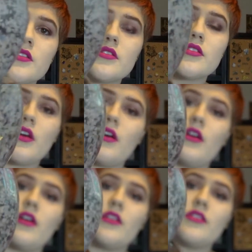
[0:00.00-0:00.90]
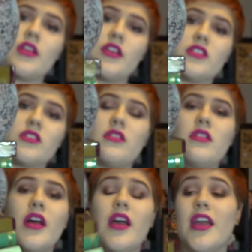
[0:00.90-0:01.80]
stars, and it's
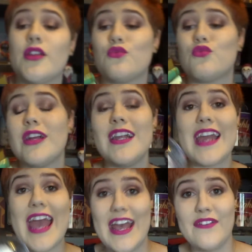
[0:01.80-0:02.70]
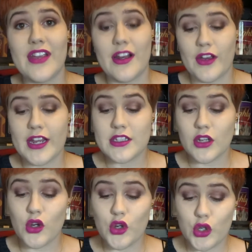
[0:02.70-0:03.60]
really heavy. Like, it's
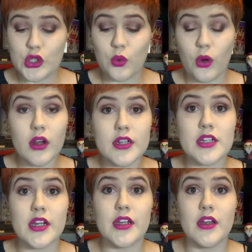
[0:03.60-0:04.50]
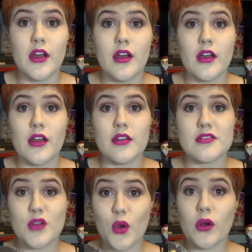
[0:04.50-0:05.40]
a good quality
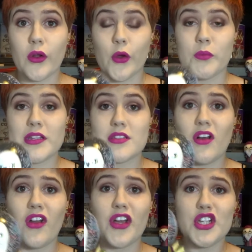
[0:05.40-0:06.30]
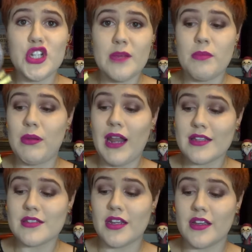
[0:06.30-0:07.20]
snow globe. It's not like cheap
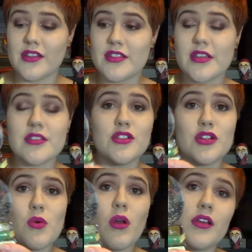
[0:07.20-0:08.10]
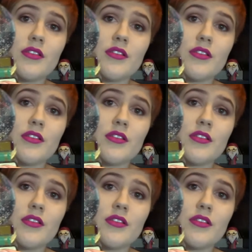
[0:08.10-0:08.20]
plastic. This is good quality